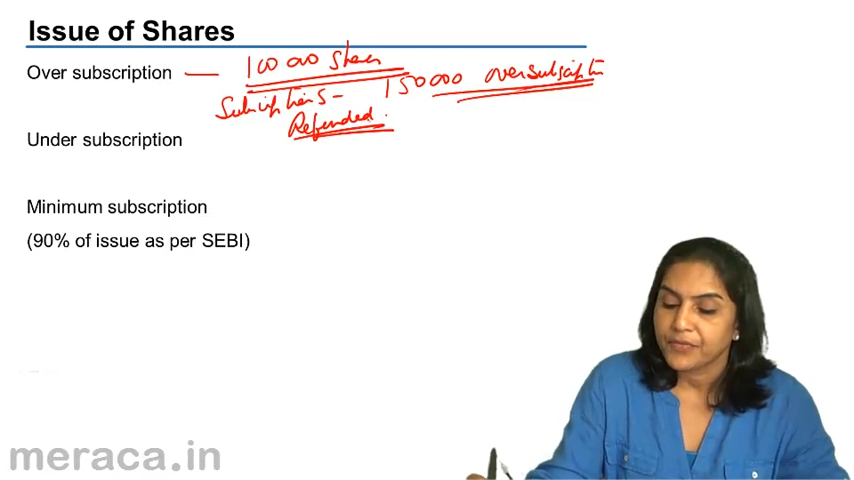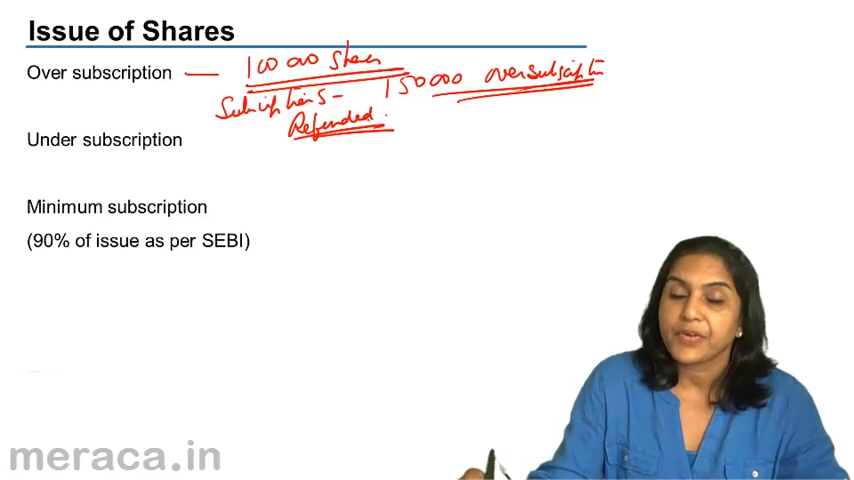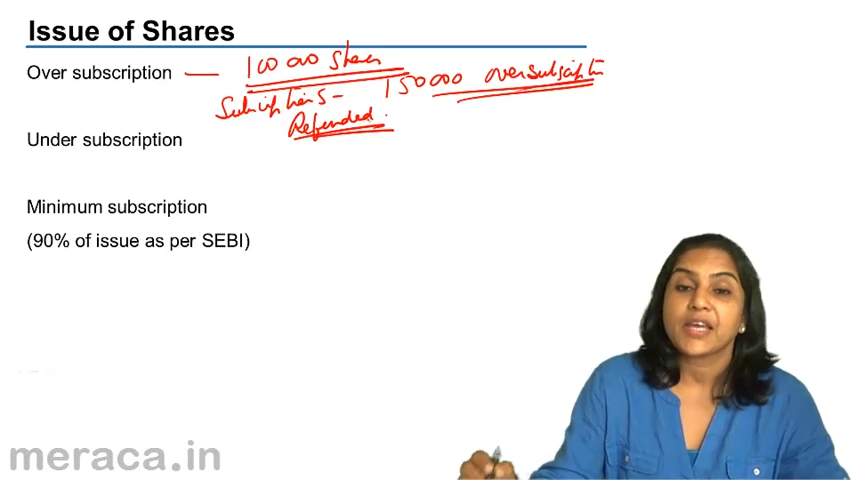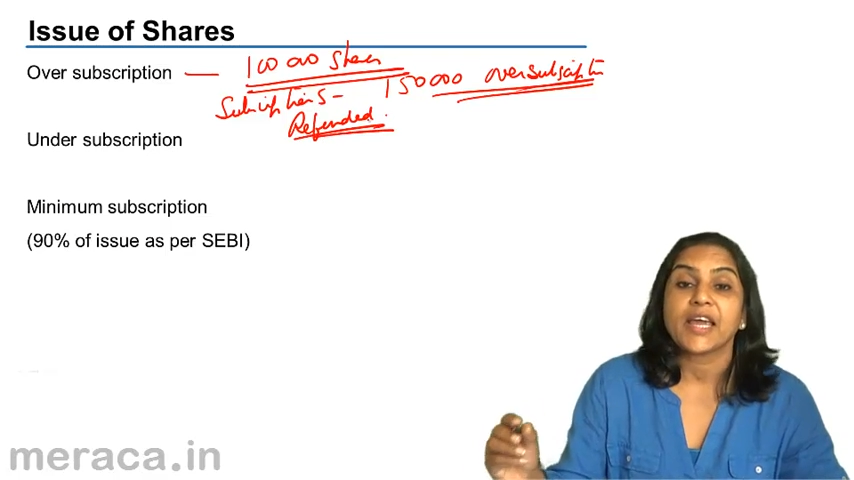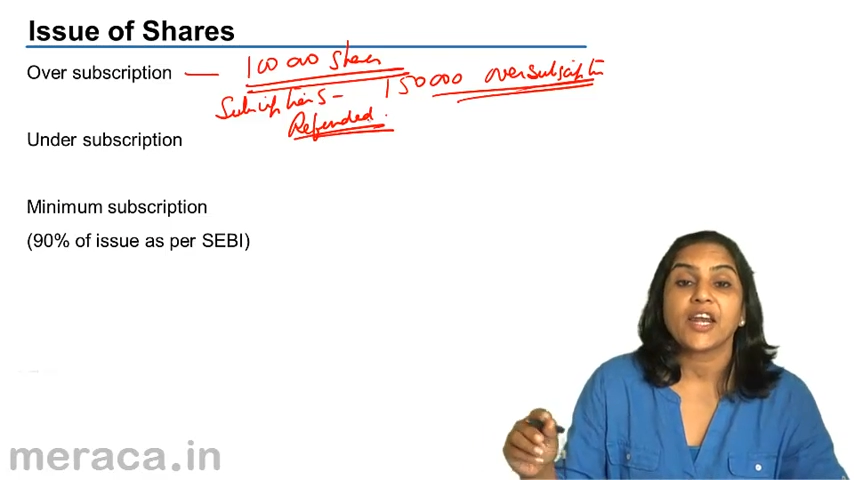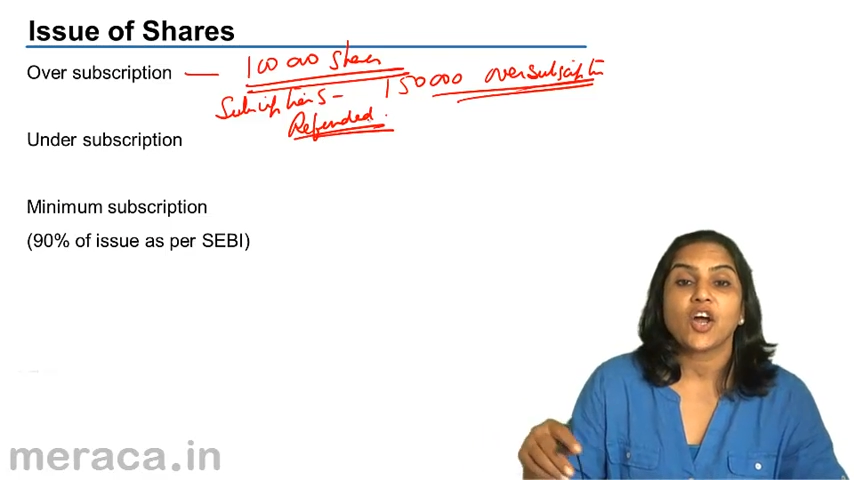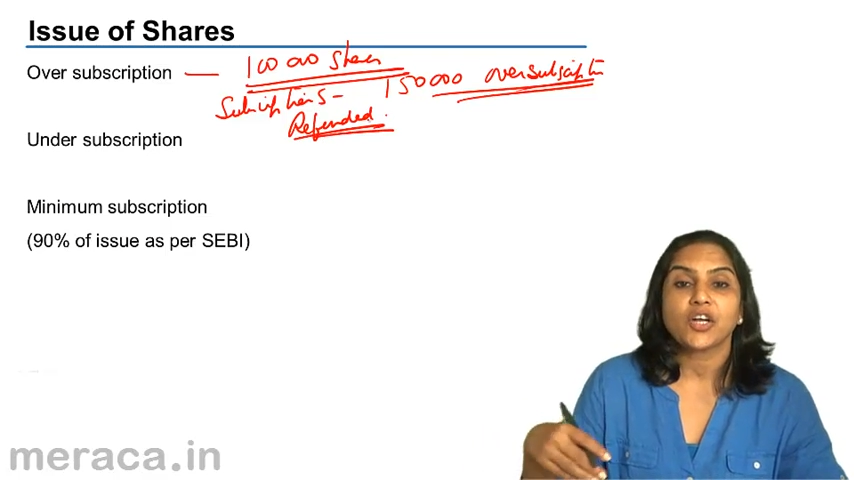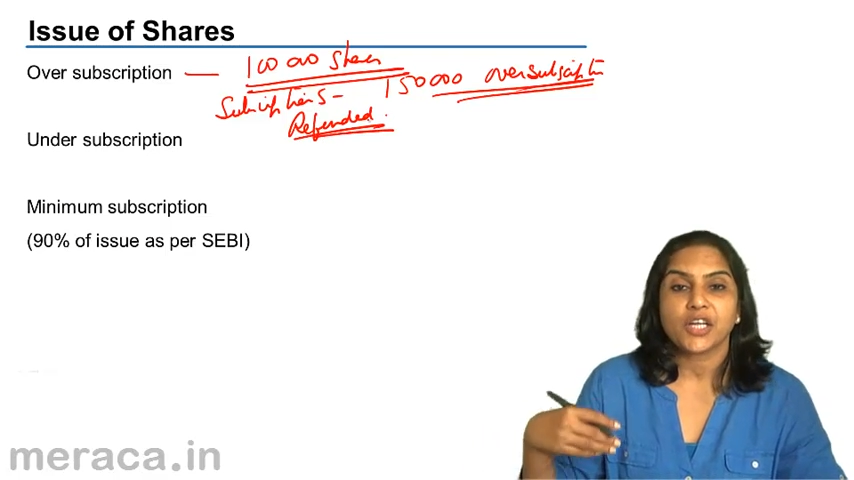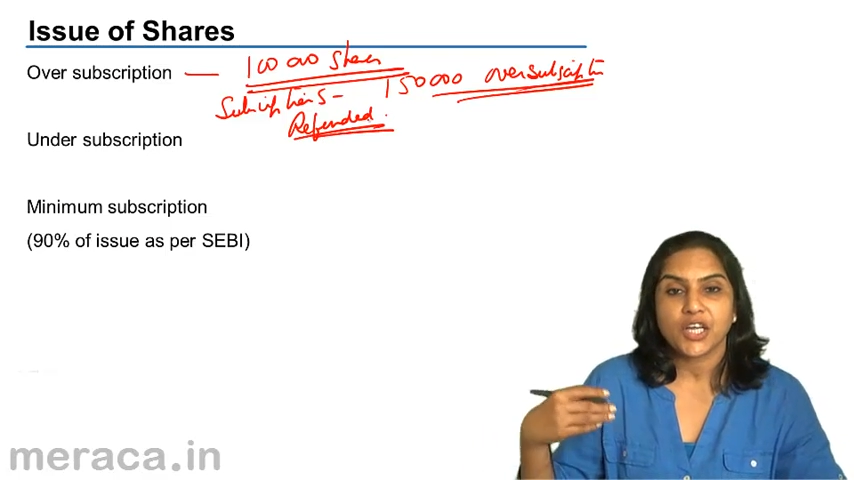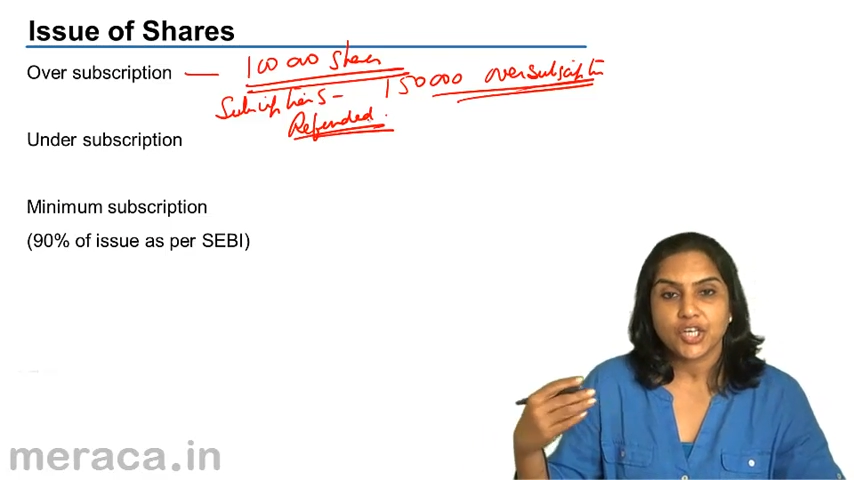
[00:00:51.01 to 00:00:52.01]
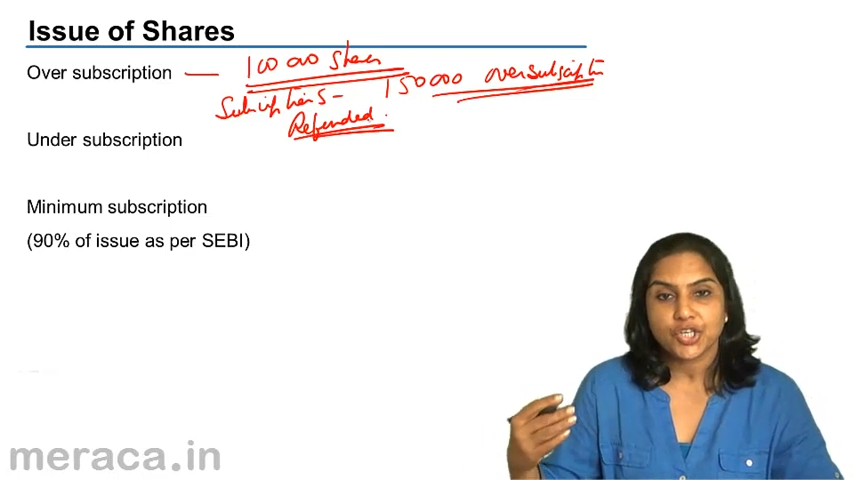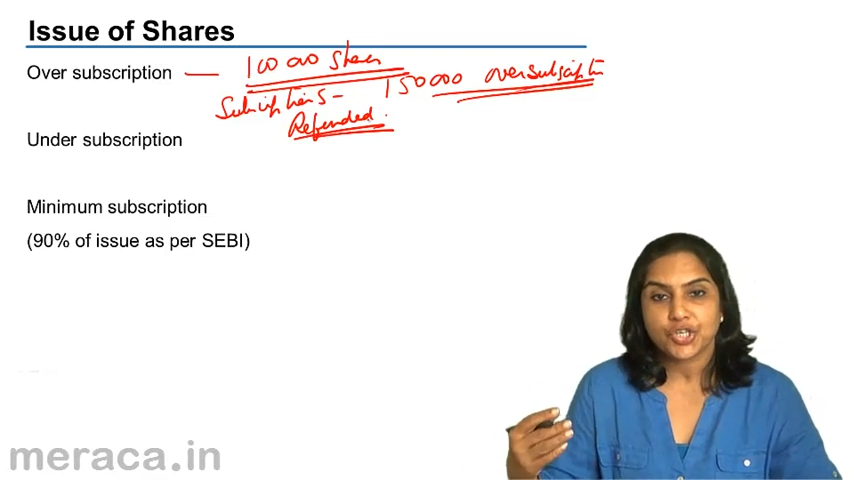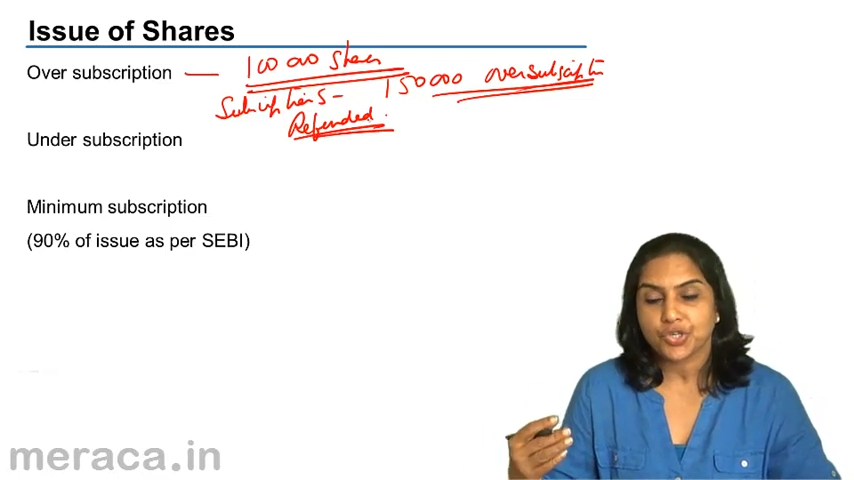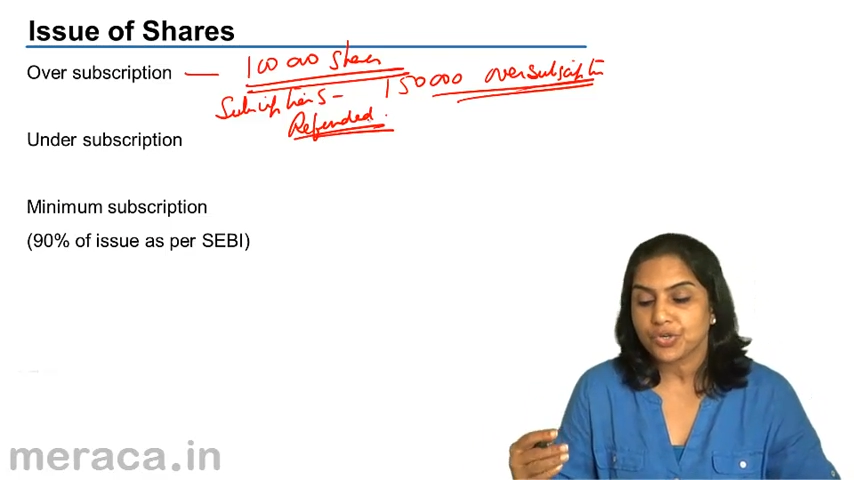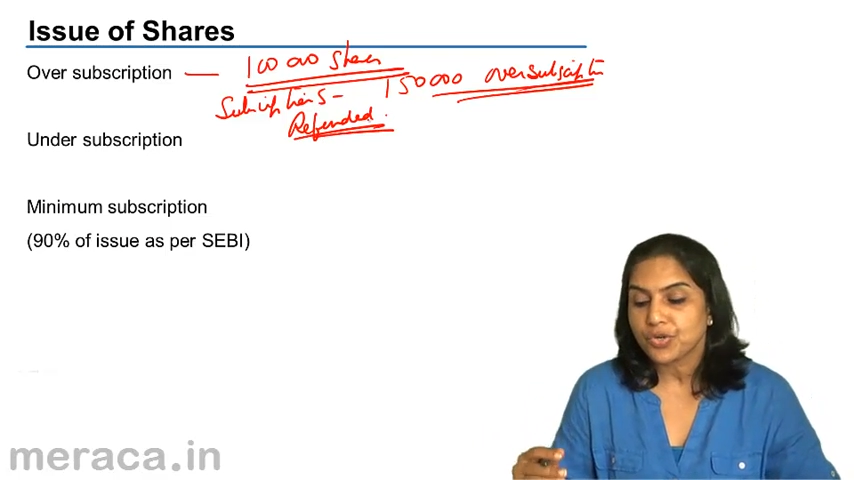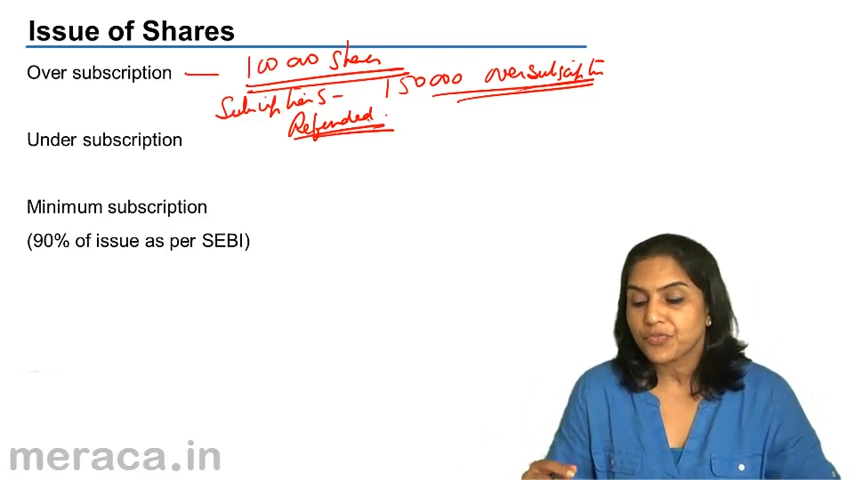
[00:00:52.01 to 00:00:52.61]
We cannot issue,